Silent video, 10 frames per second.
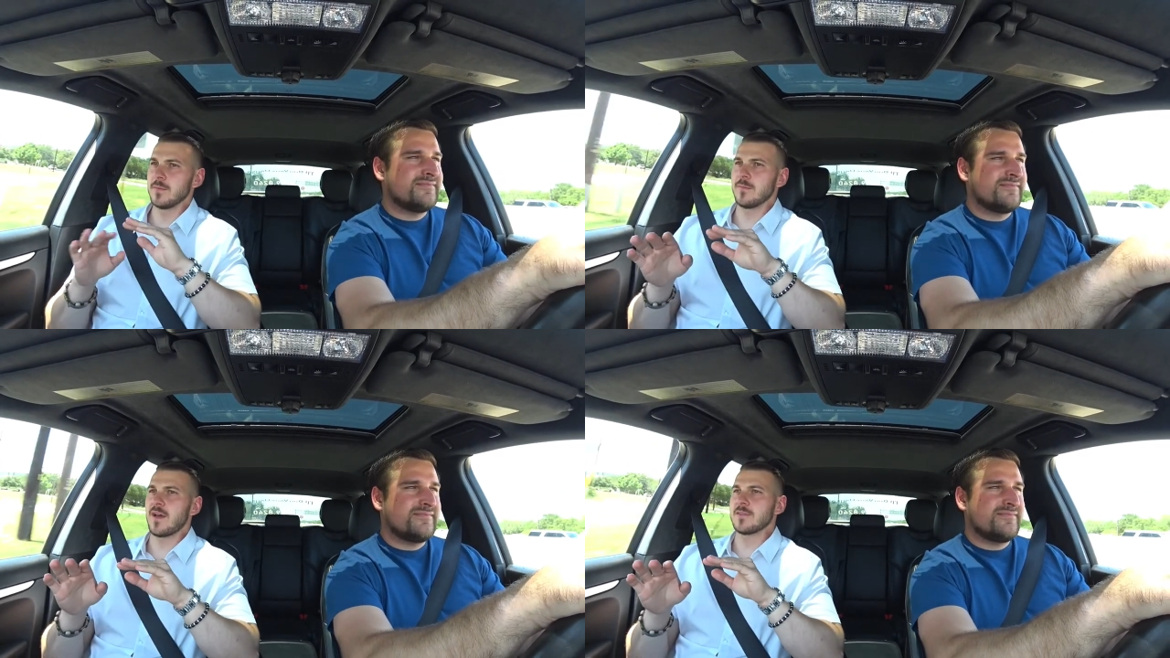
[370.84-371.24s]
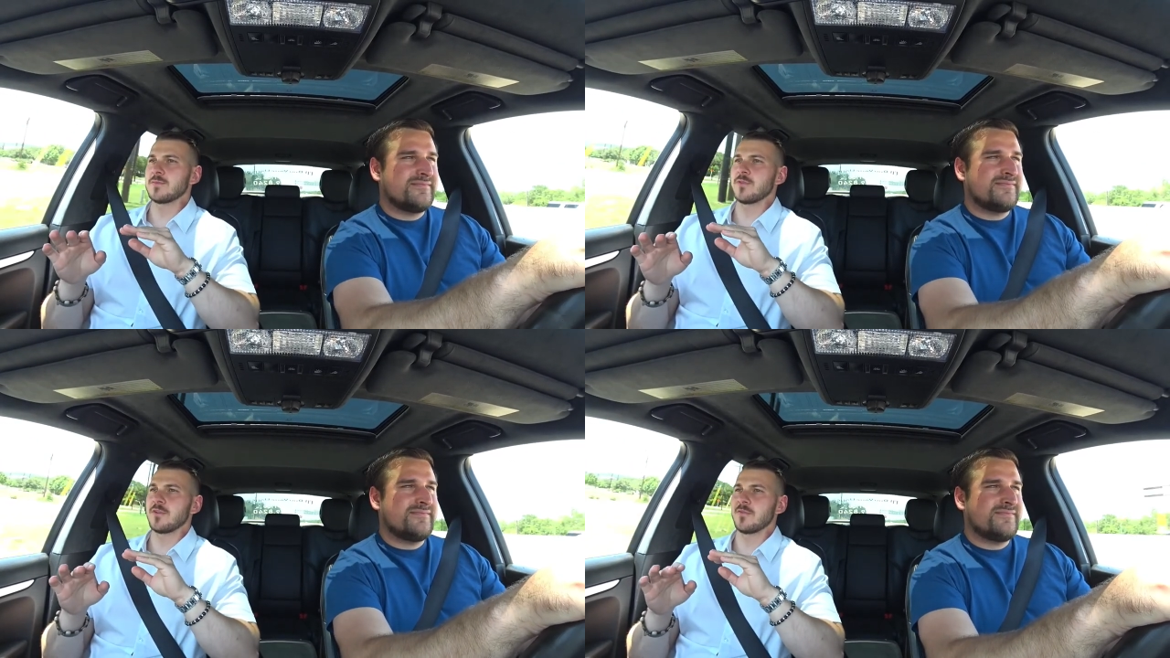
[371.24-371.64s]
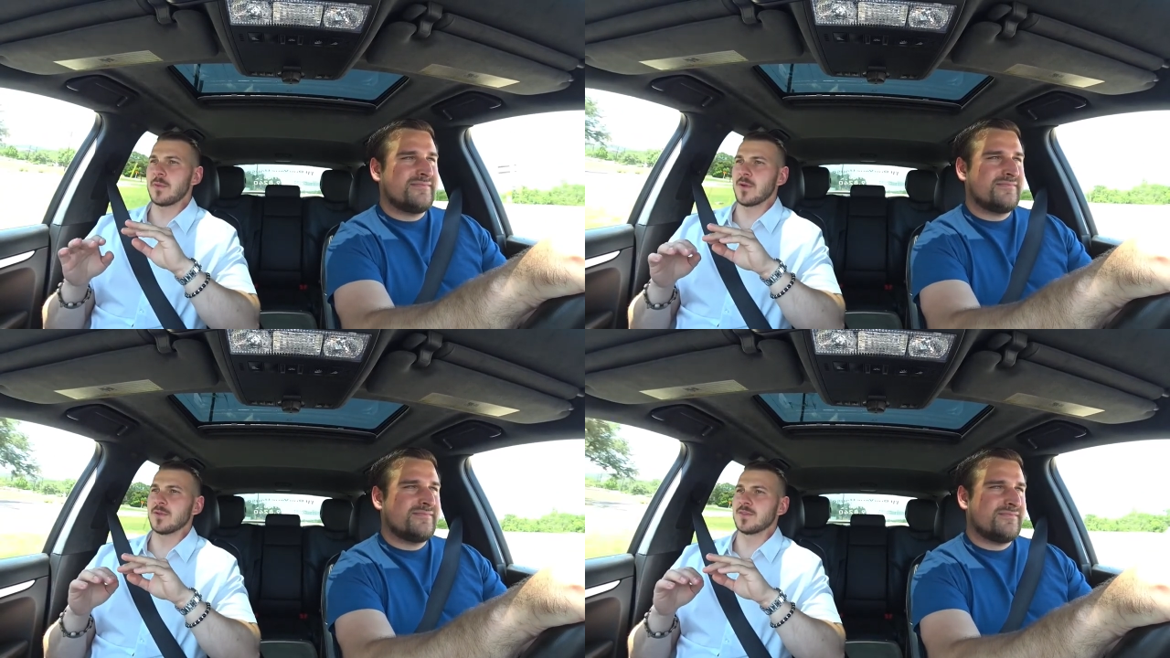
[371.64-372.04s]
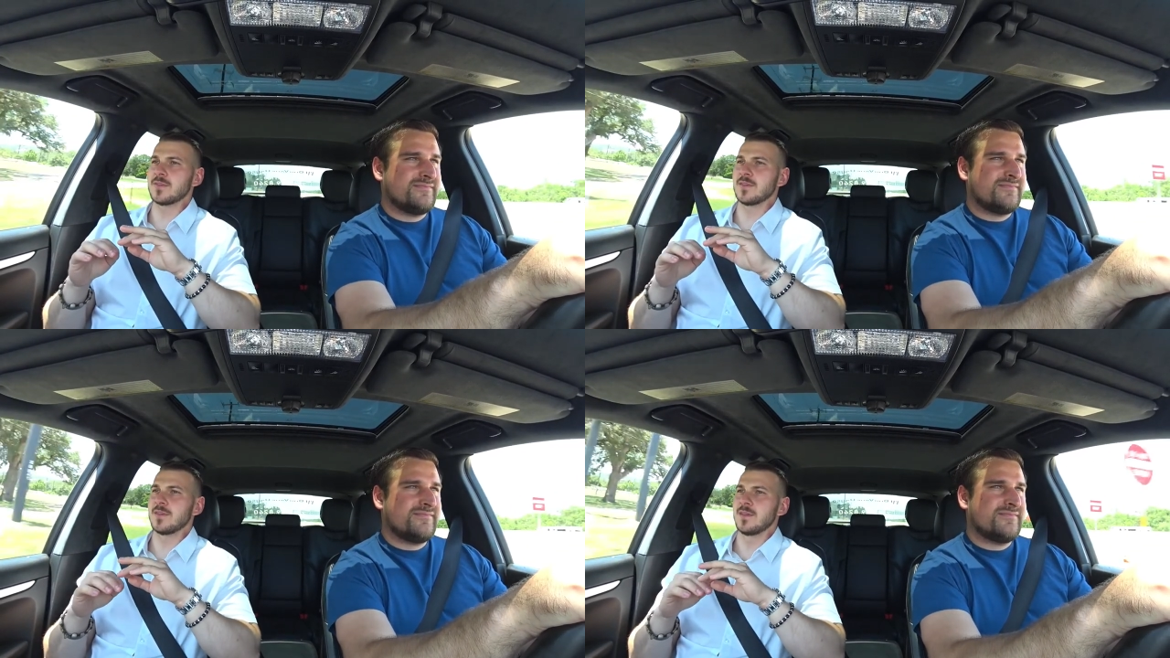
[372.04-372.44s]
Speaker 1: vast majority of
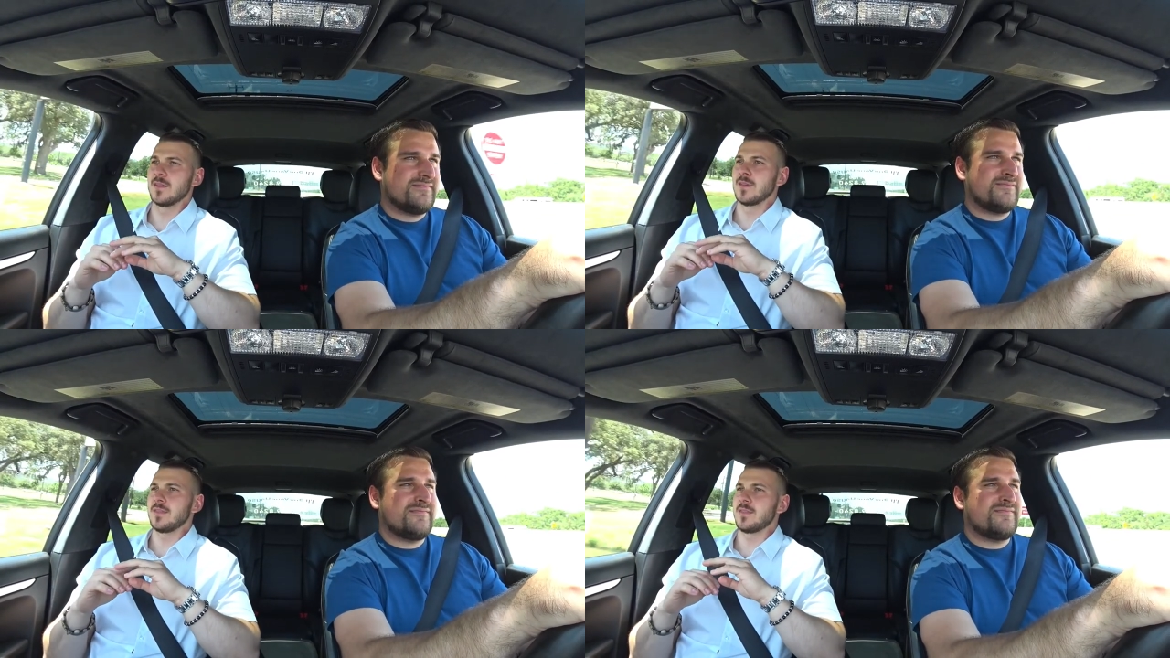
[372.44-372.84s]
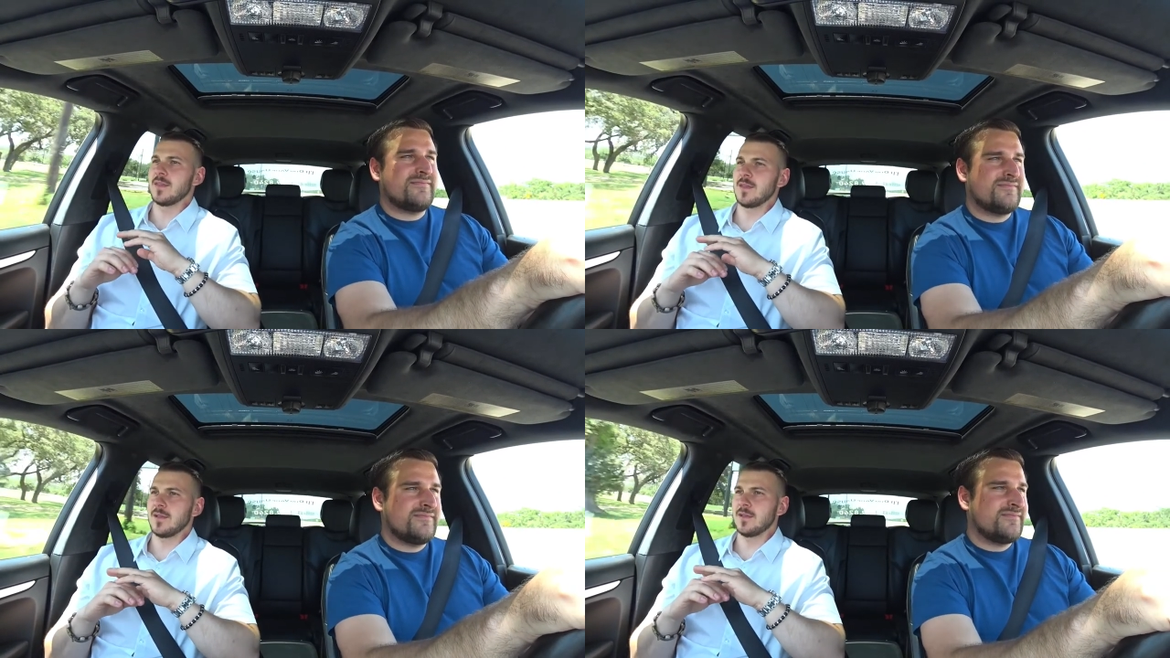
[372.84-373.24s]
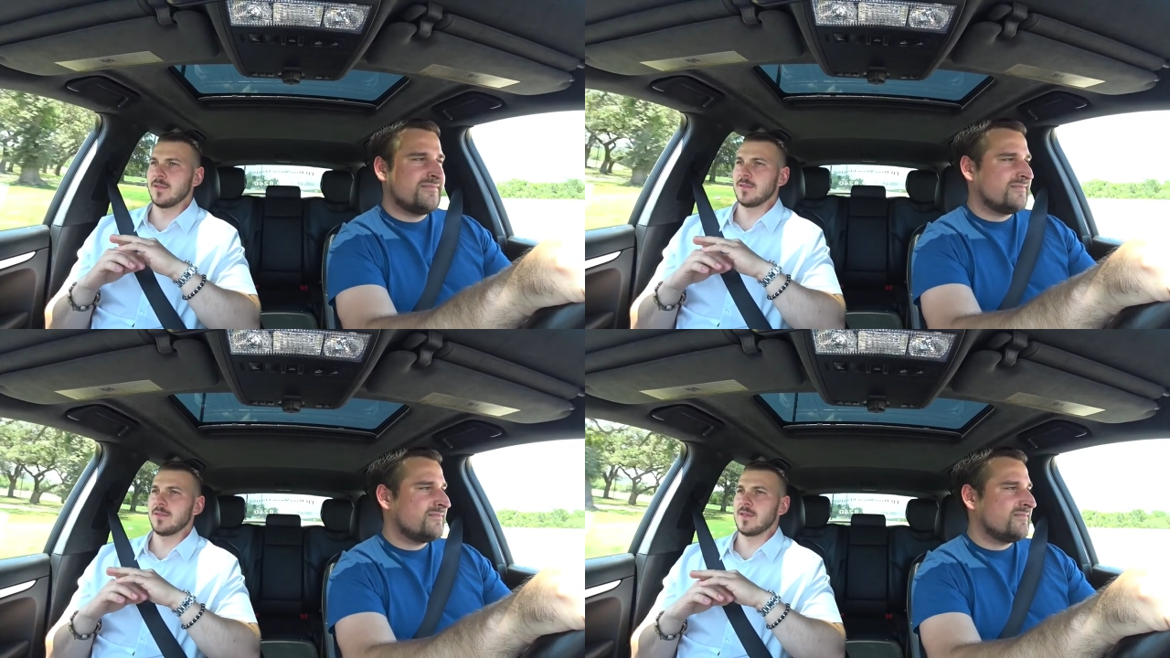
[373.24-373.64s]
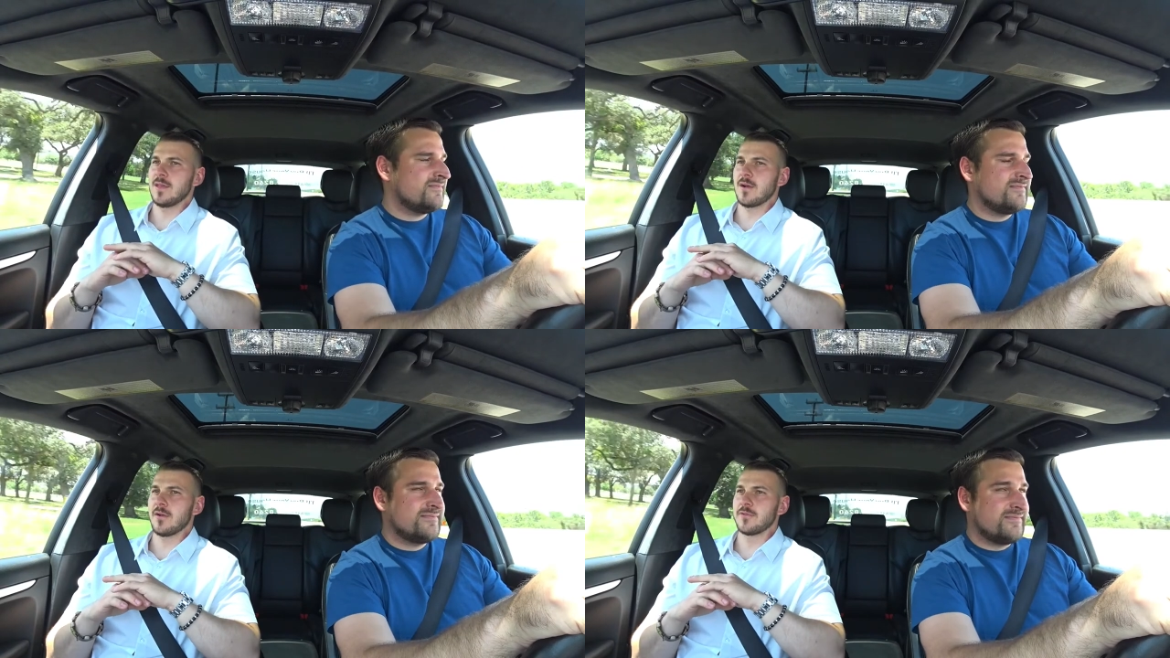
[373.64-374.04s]
parents, they
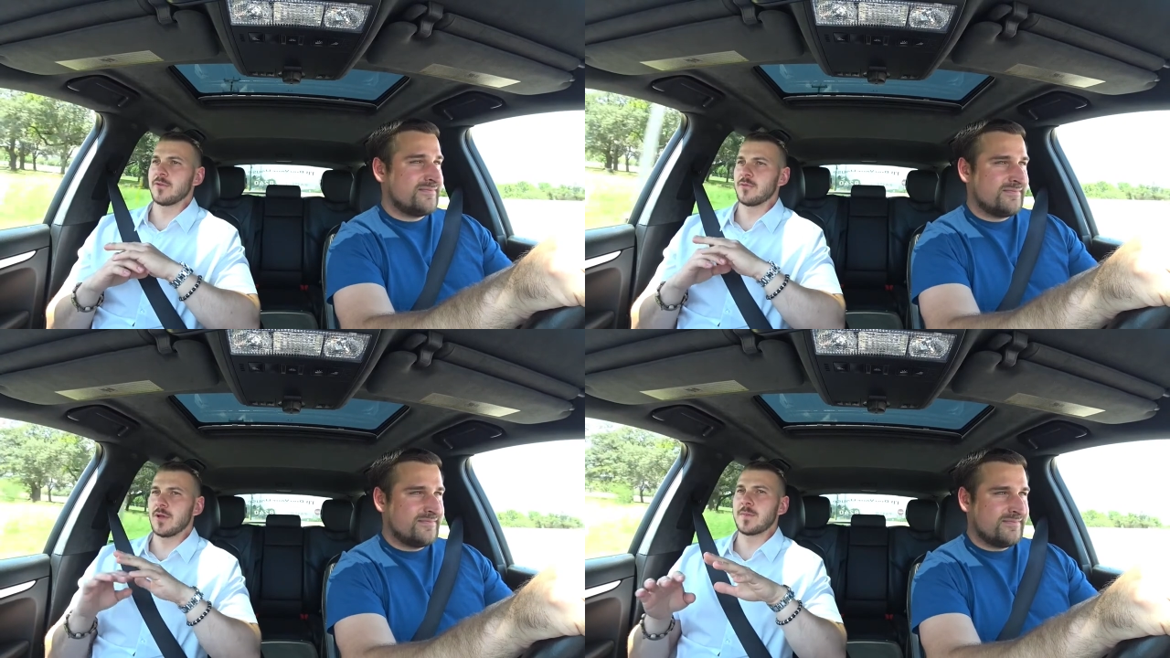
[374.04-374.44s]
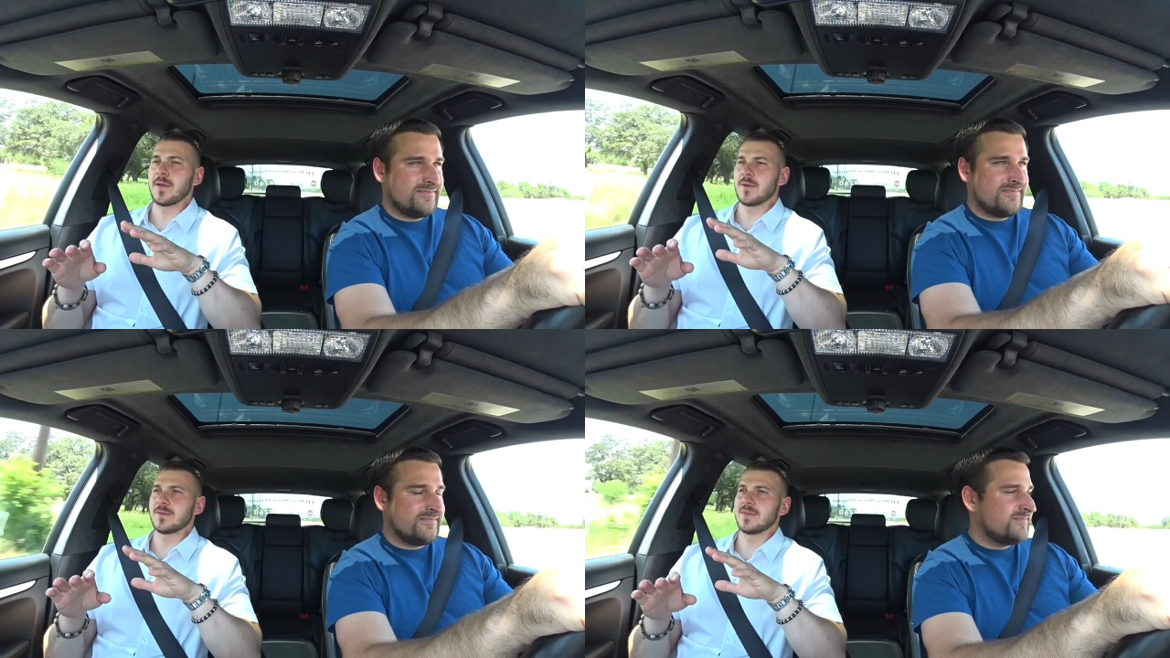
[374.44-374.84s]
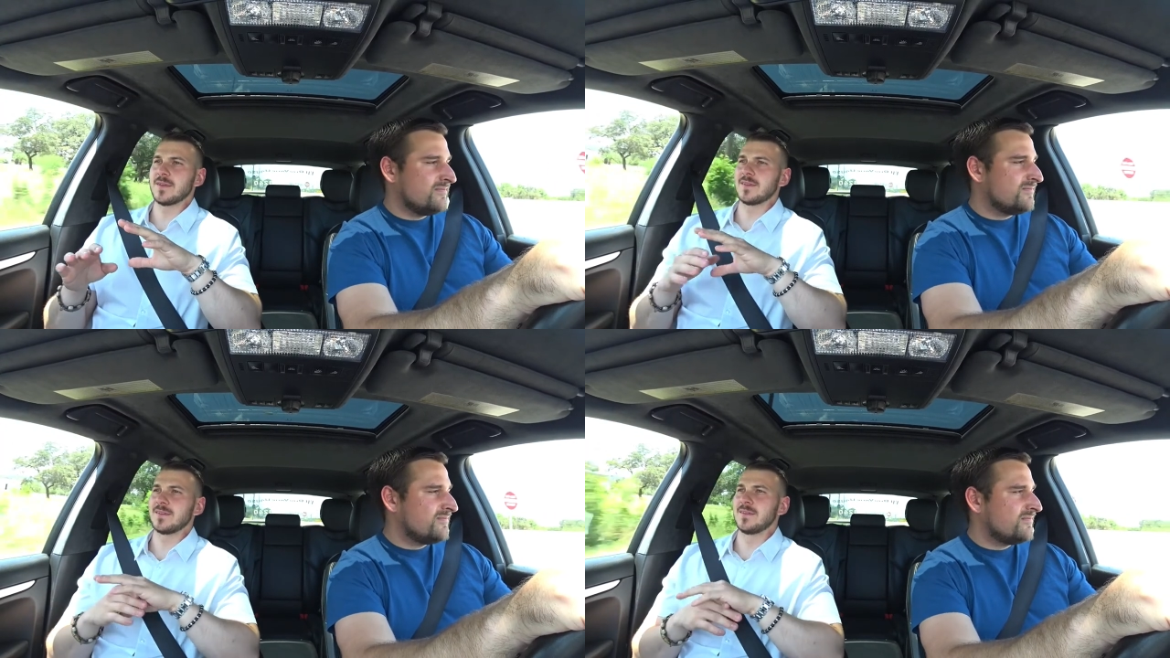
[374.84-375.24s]
they offer great parenting,